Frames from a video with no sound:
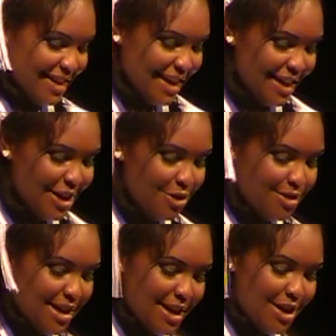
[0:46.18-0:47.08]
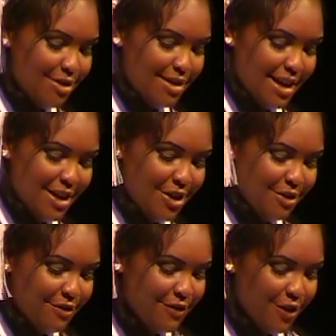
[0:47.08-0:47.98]
Thank you, thank you, thank
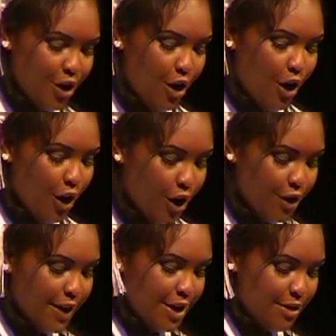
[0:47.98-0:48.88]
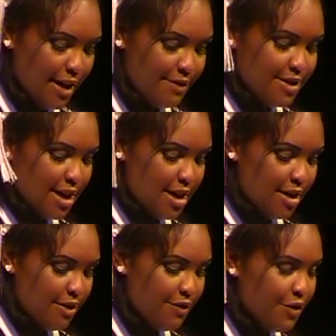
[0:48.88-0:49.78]
you for all that you have
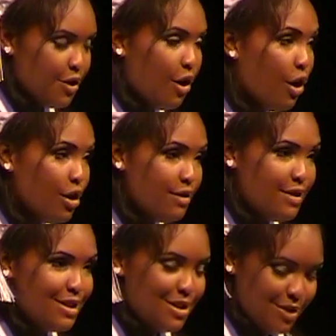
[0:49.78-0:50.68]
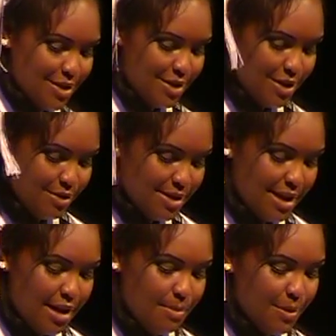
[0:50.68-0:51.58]
done for all of the students who
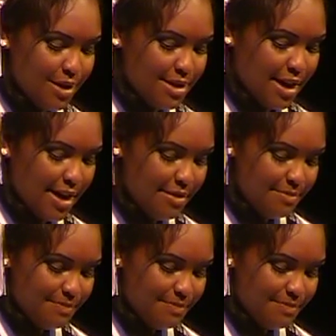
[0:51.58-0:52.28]
attend Brookside.